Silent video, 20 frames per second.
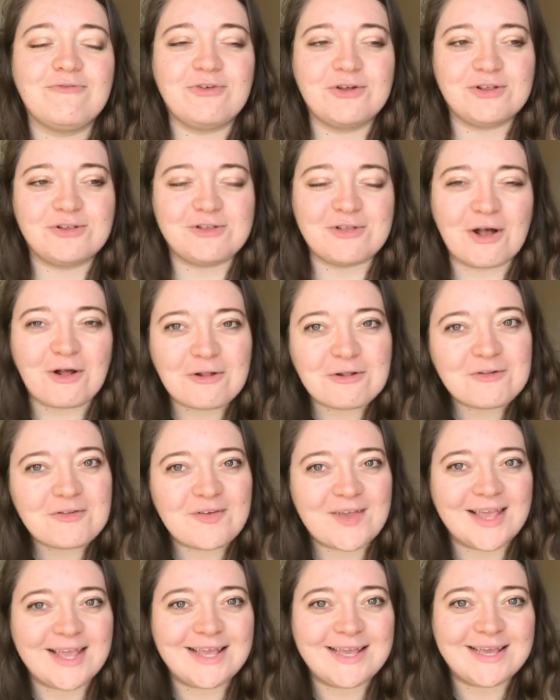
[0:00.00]

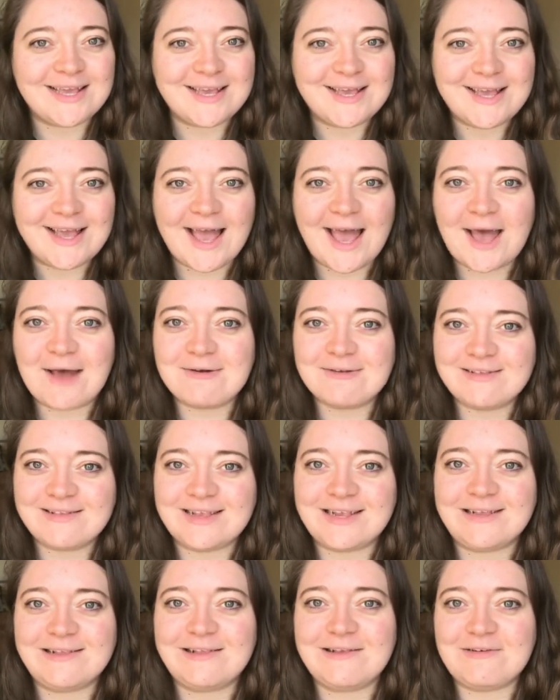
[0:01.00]
resolving how
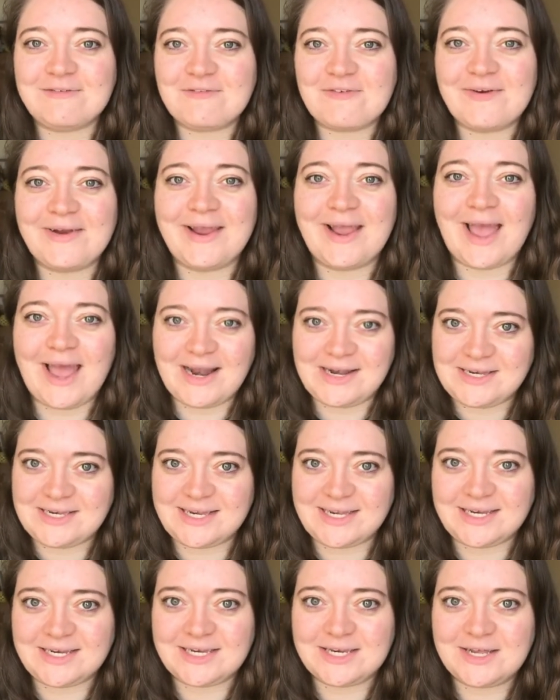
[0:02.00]
season 3
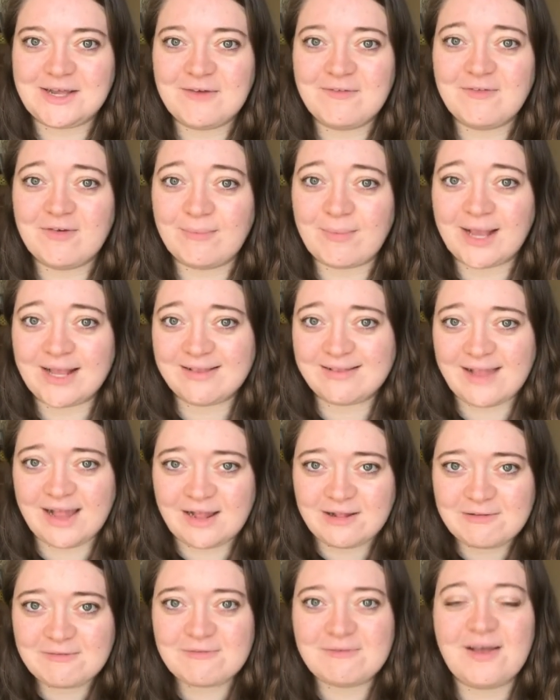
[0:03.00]
ended for
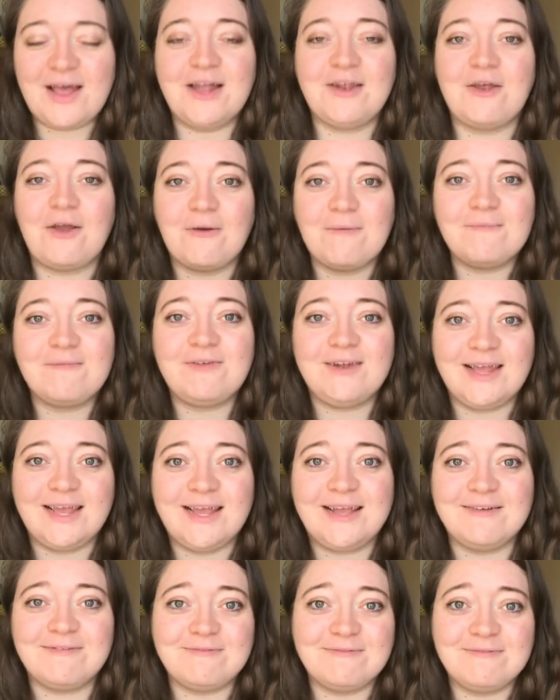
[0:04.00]
myself, and
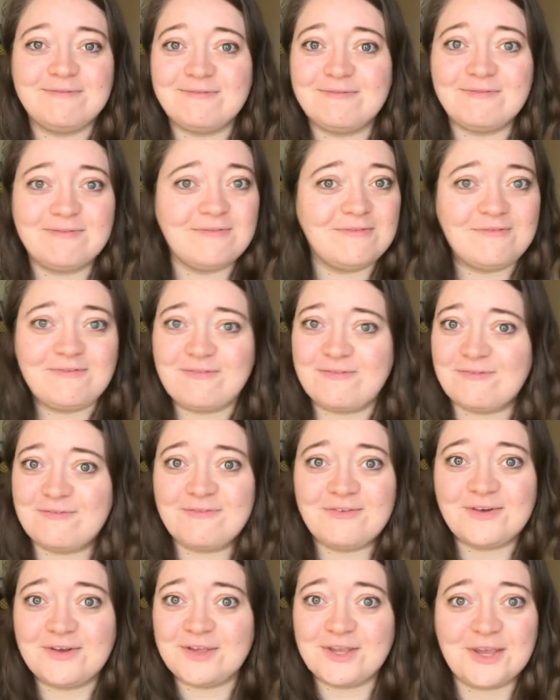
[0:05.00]
hopefully
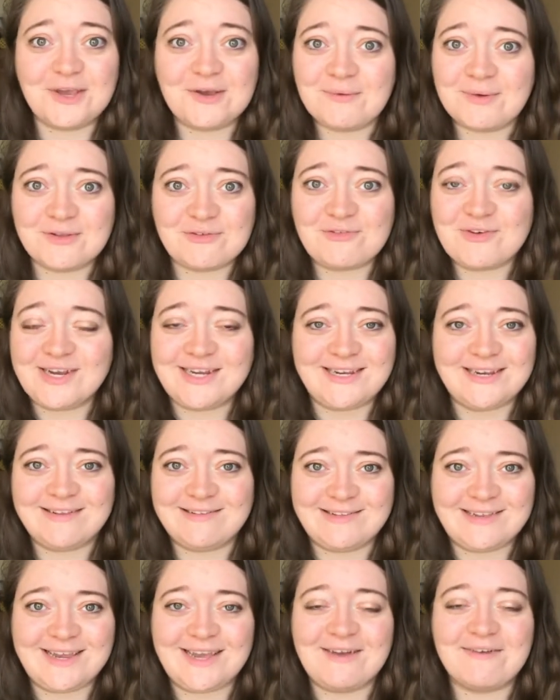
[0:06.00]
for you as
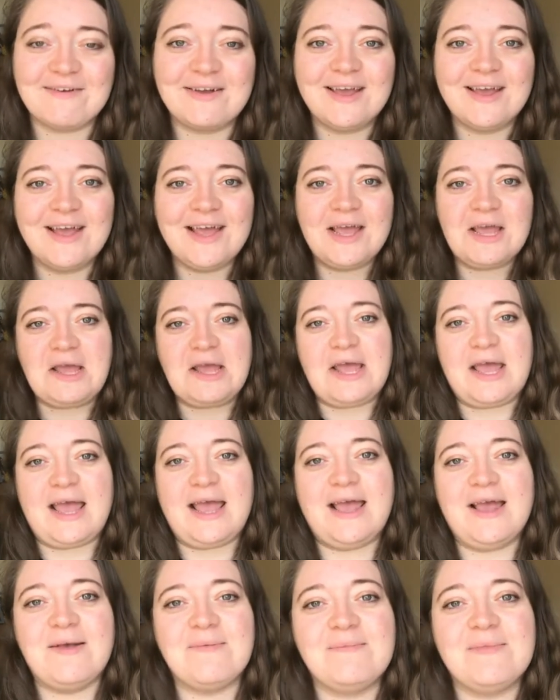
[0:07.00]
readers too.
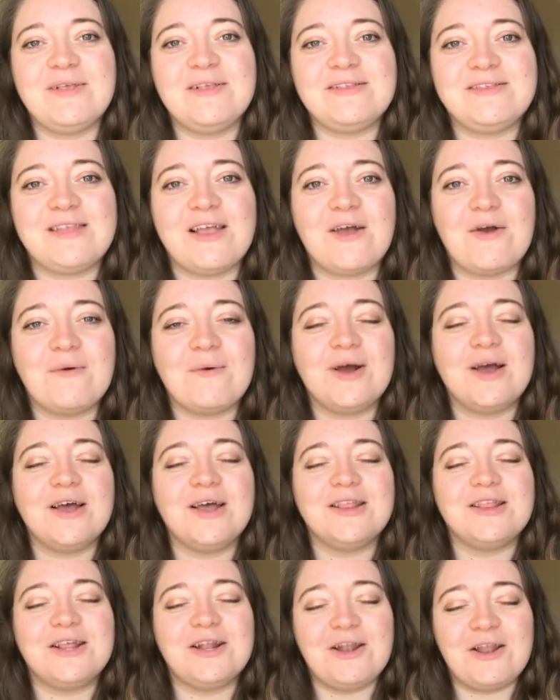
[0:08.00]
So
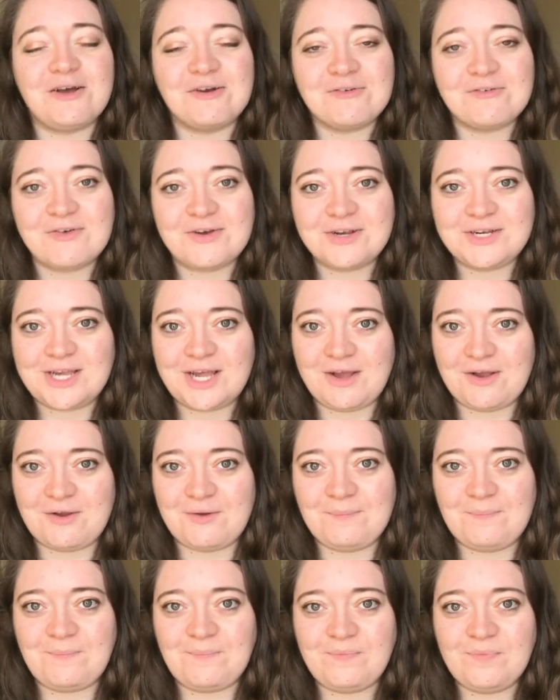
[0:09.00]
The Long Road
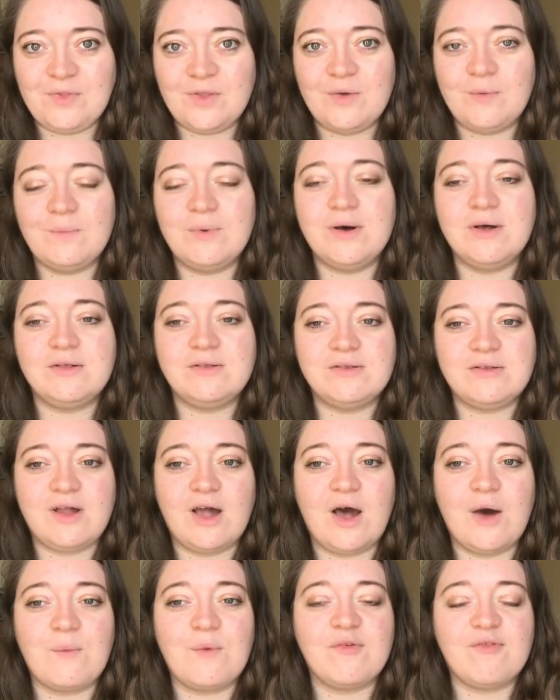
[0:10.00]
Home will
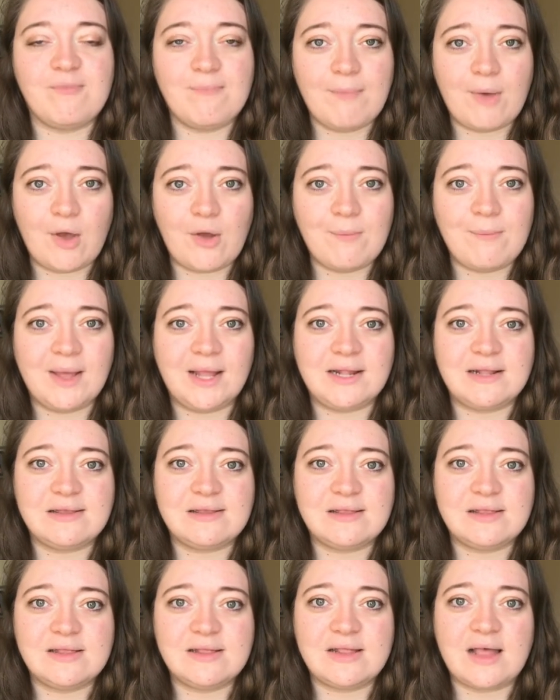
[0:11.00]
start with
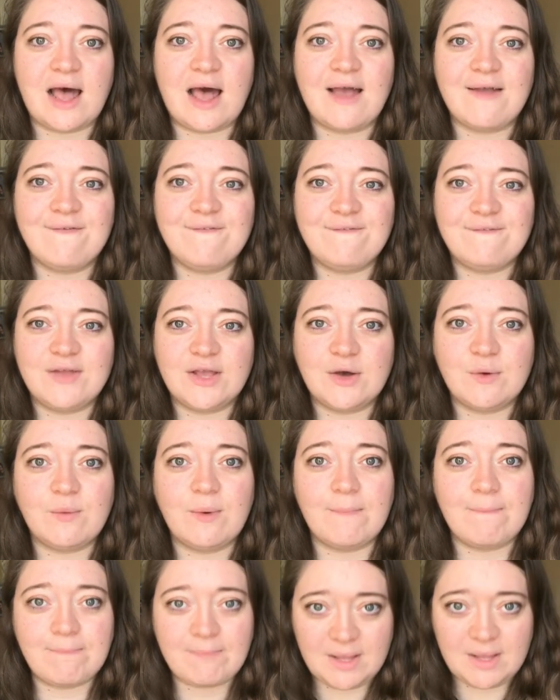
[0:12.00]
moments that I feel
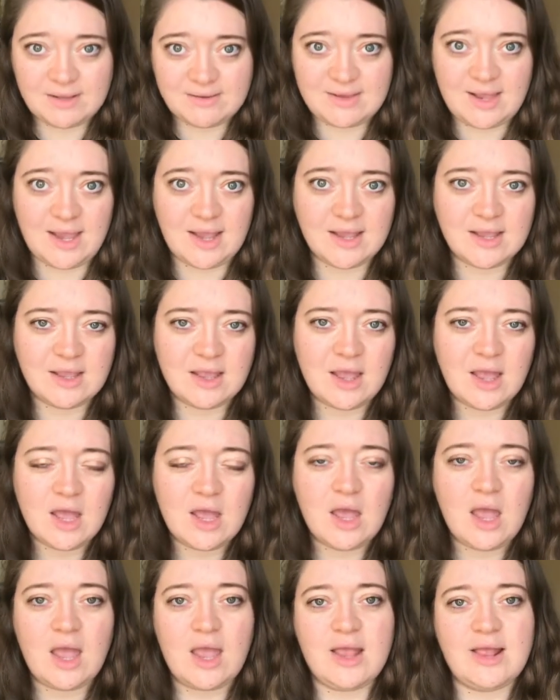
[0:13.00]
were missing
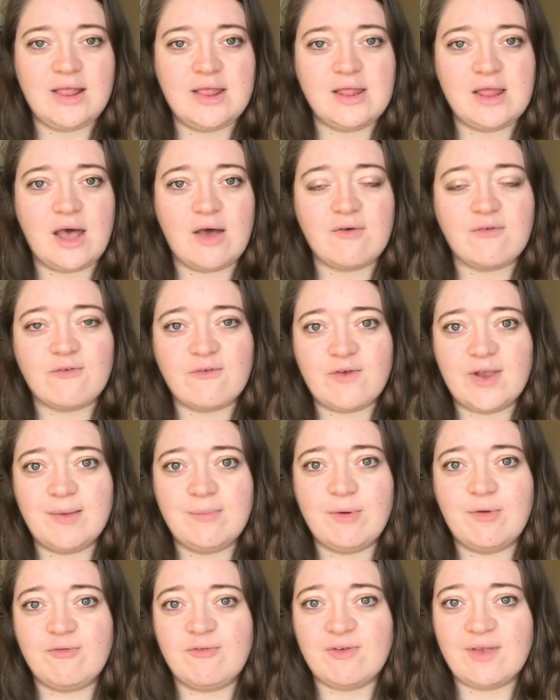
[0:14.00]
in that
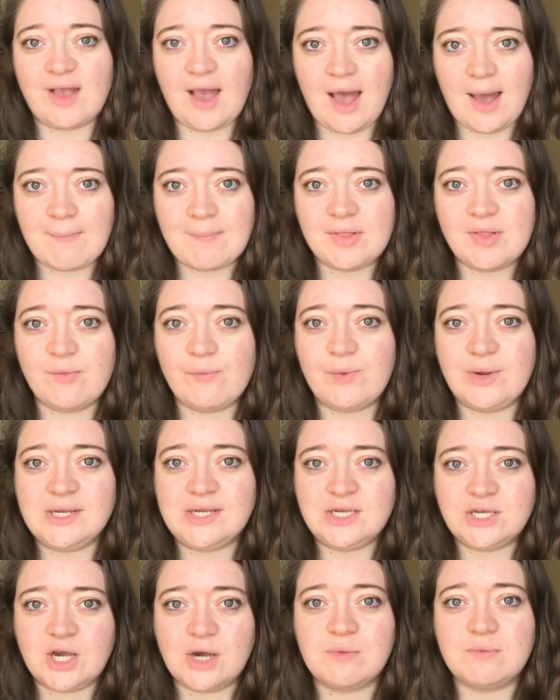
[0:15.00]
3-month gap that we
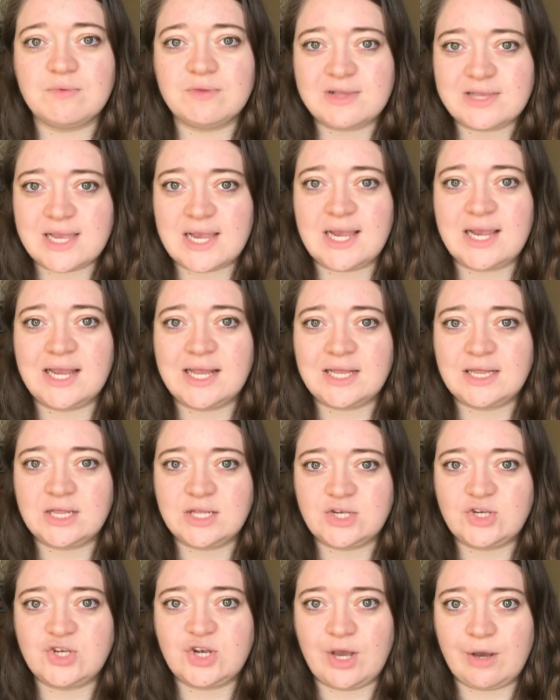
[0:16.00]
don't see in
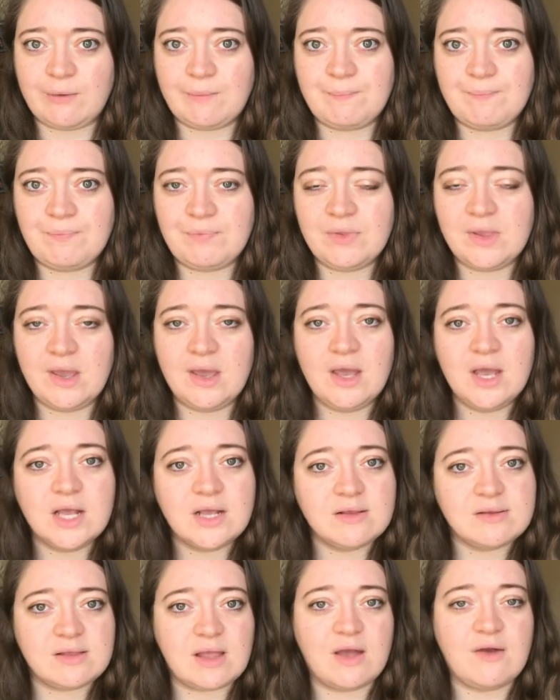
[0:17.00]
the show.
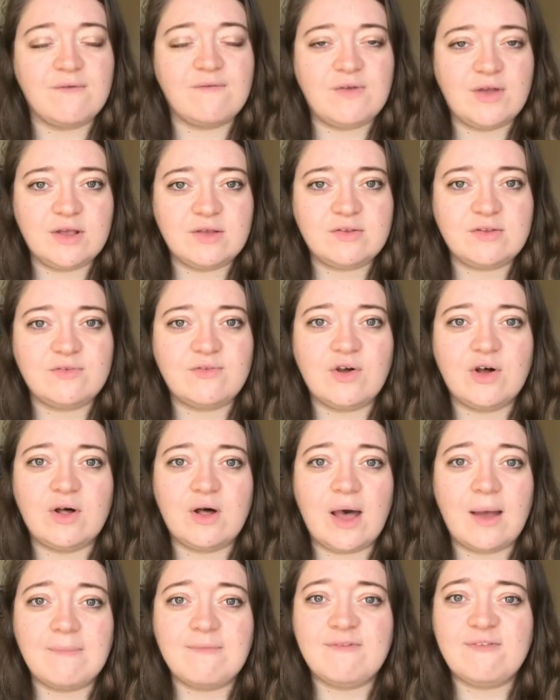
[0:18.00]
So first of
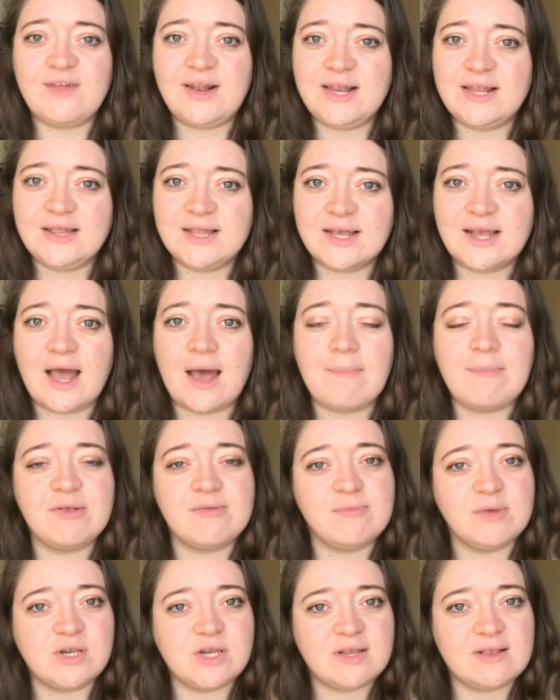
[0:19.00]
all, I'm filling the gap
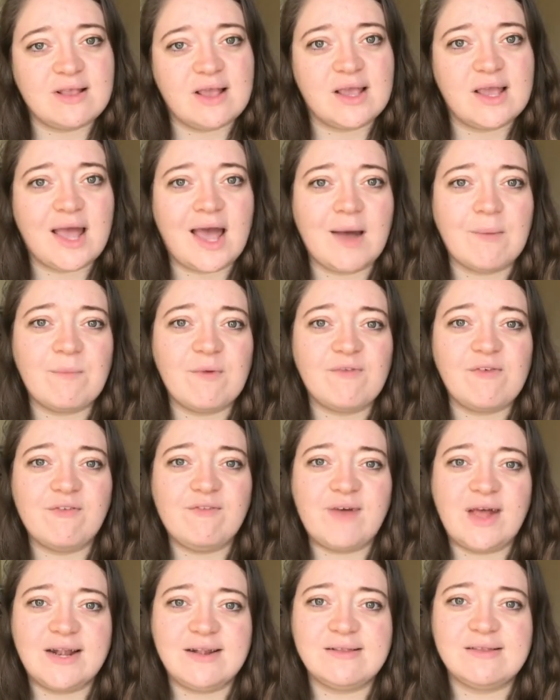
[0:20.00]
as much as I can with
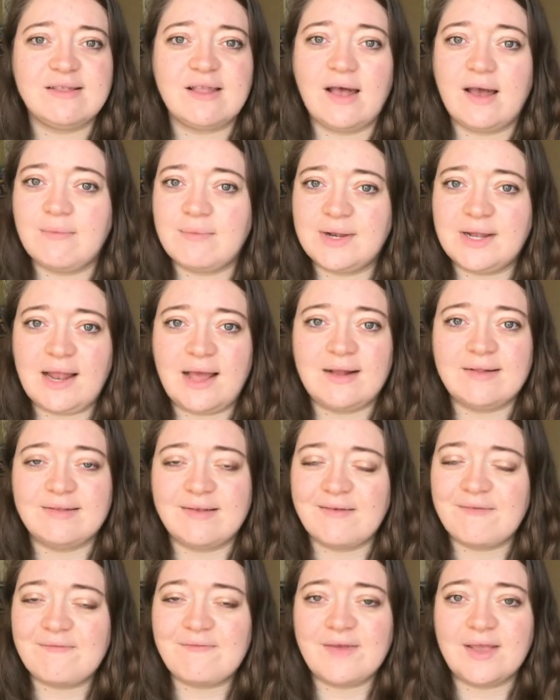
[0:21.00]
events that I would like
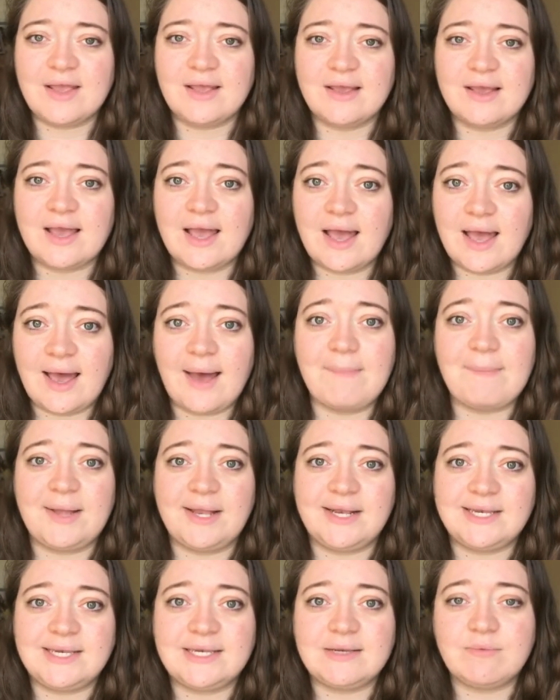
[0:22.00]
to think
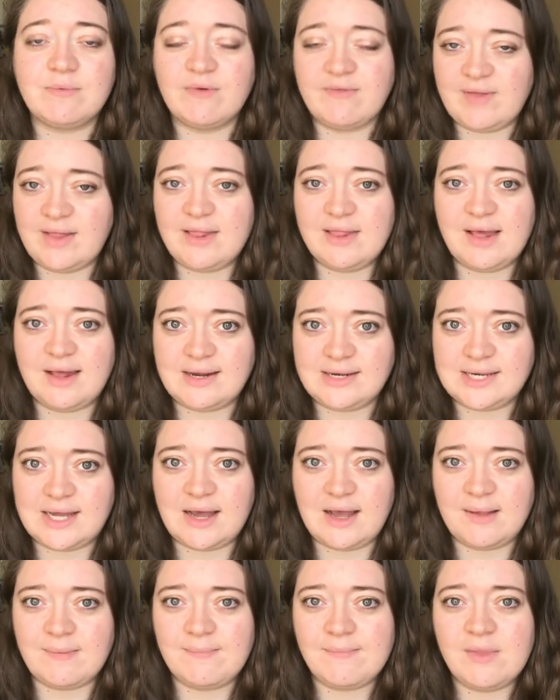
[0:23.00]
happened within that
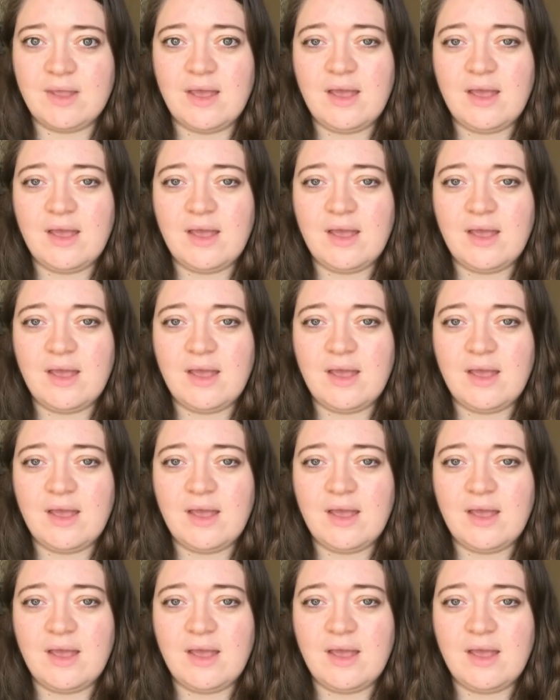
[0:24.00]
time.